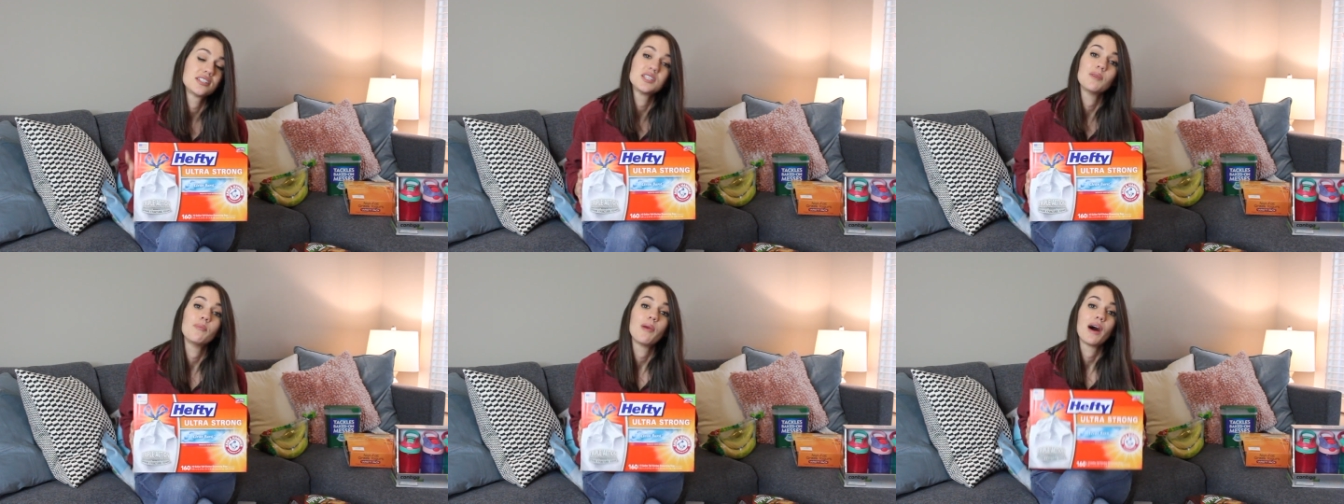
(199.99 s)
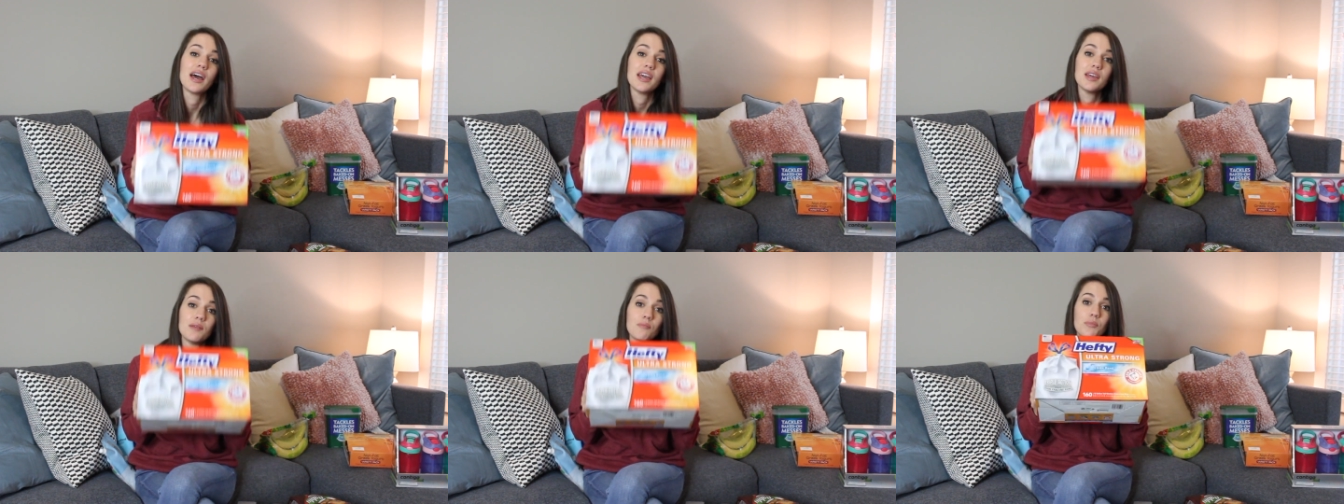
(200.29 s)
to
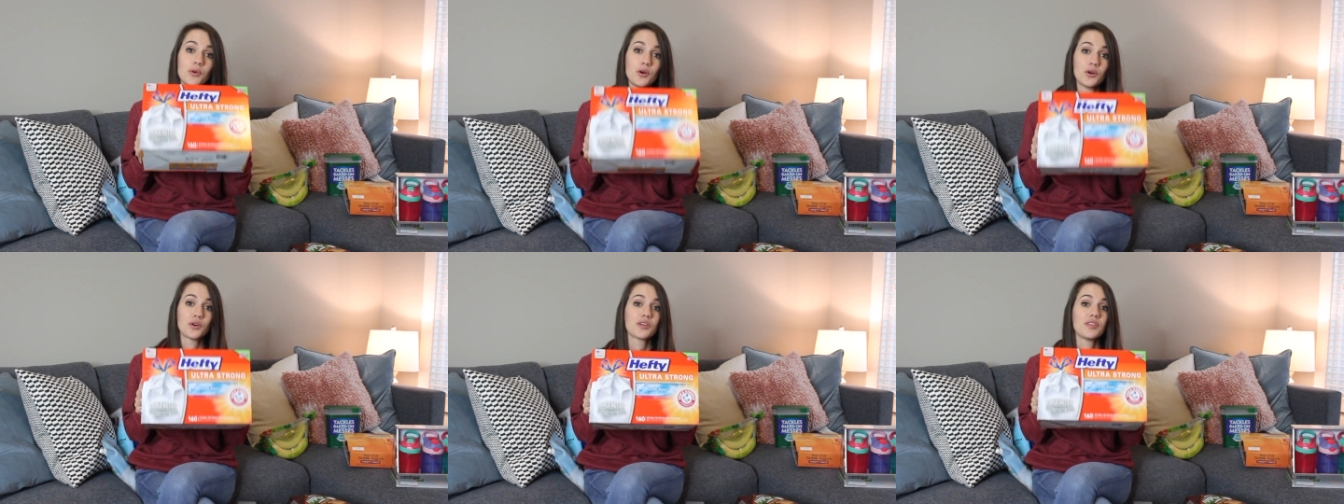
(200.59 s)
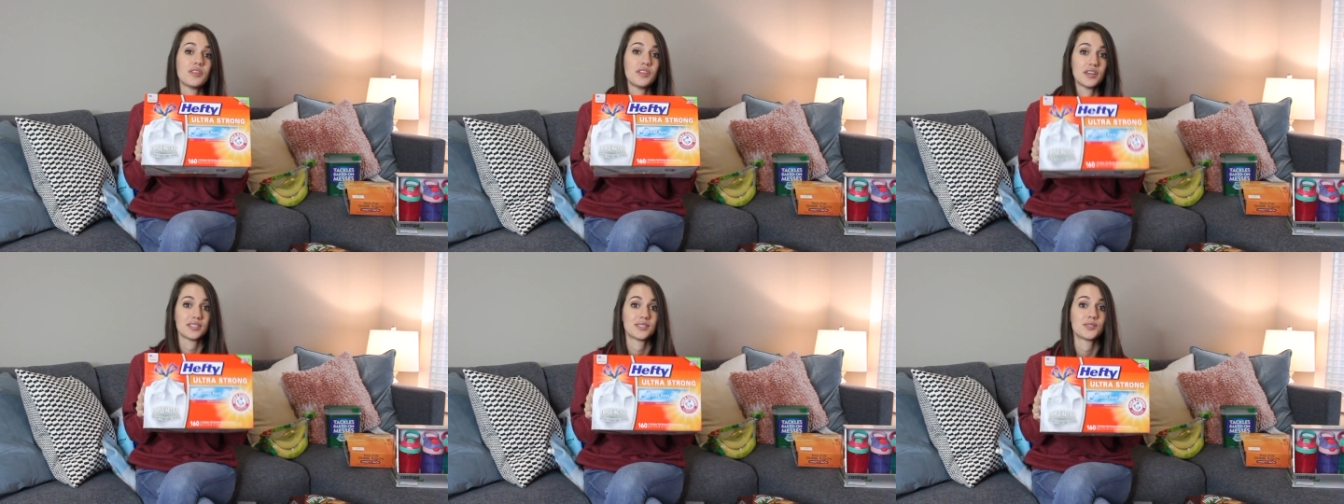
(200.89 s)
buy in bulk
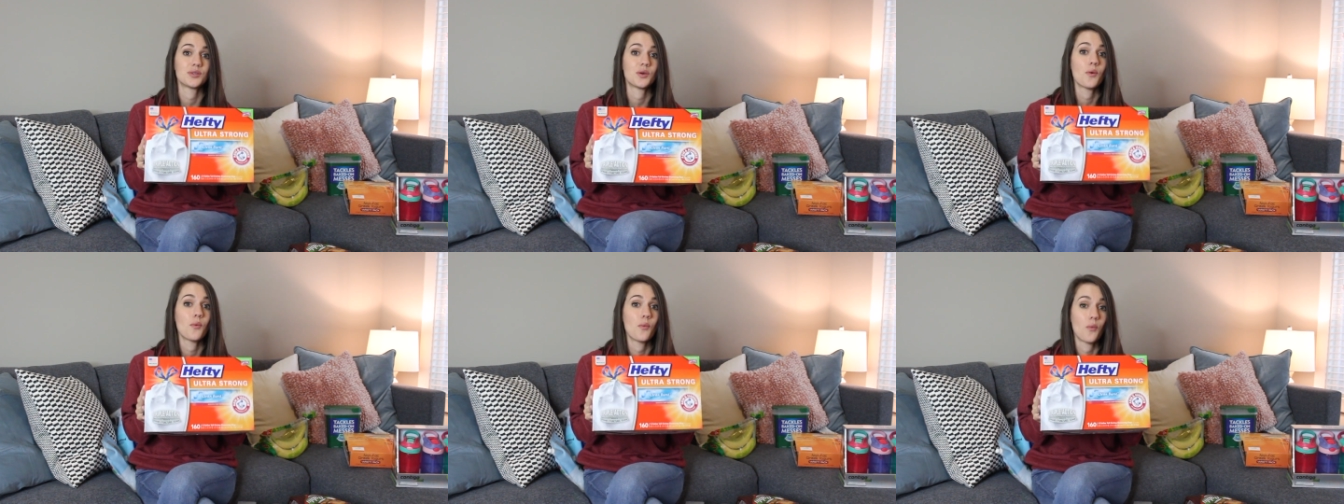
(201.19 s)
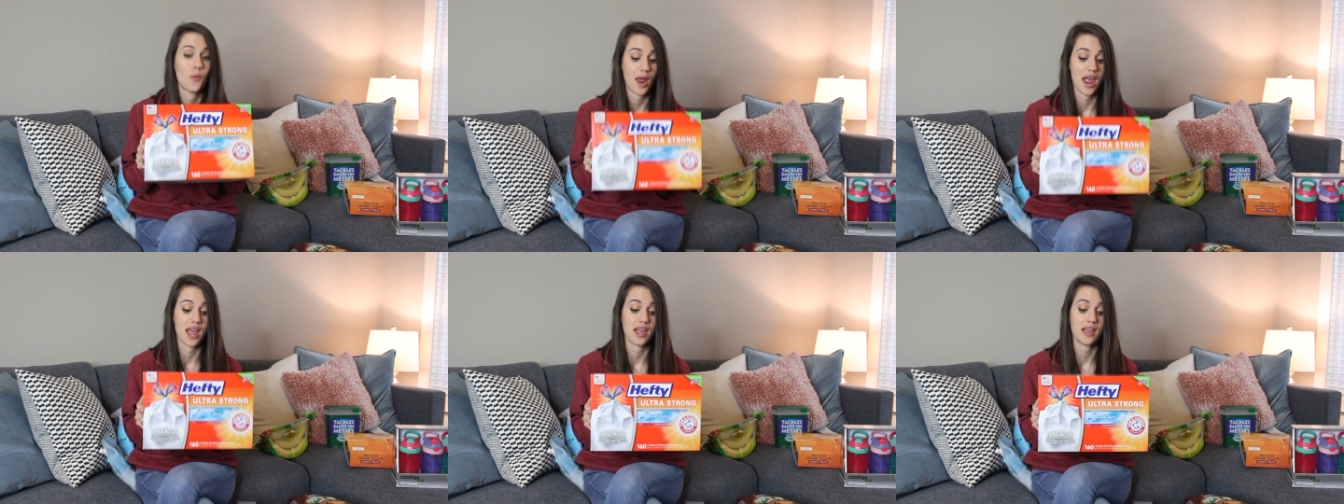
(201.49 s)
this
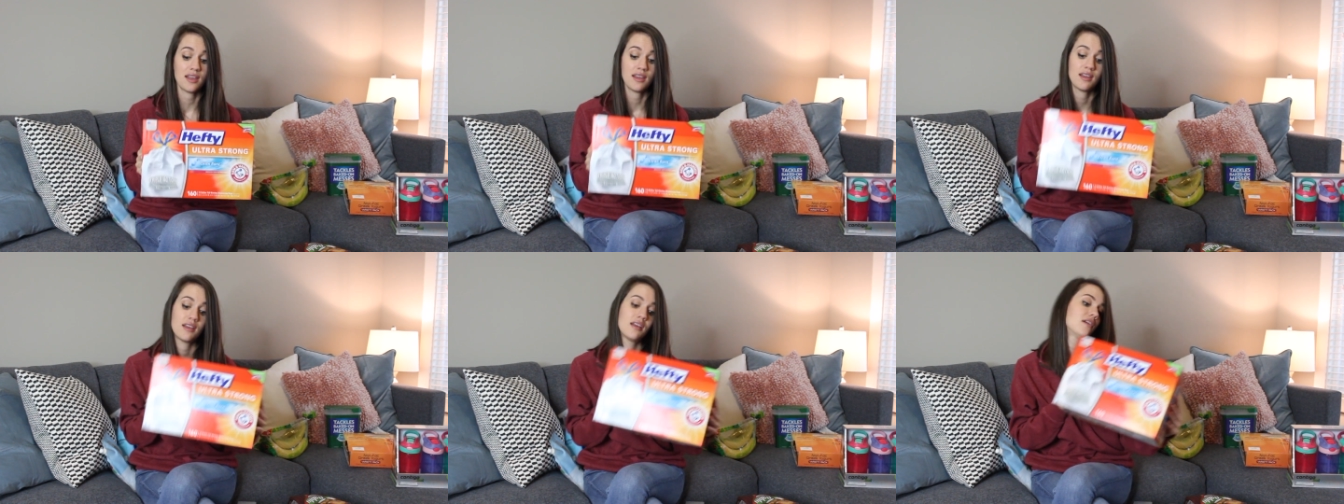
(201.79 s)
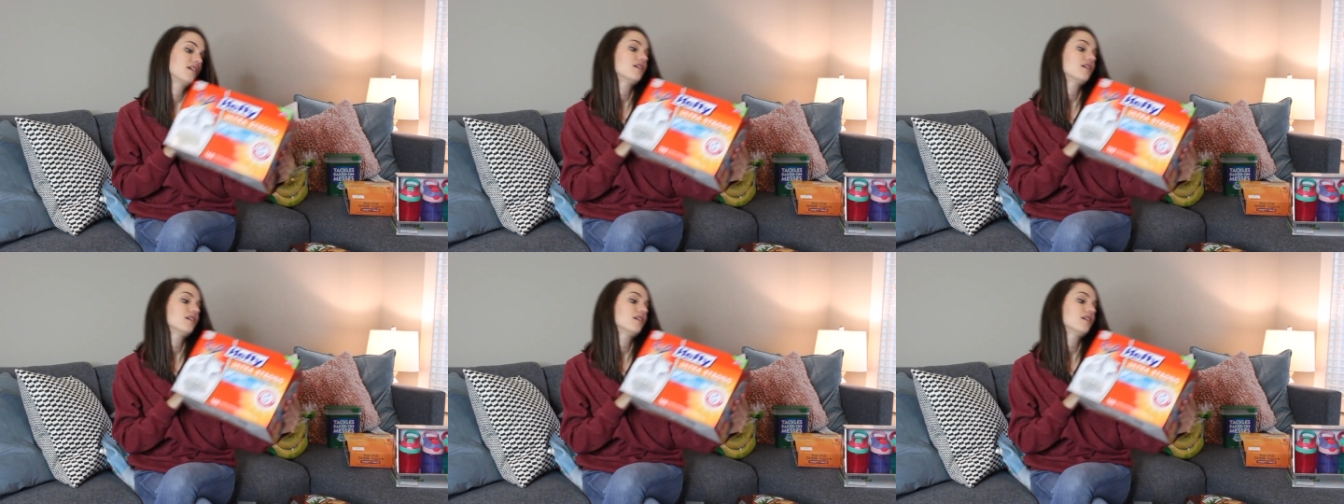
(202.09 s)
way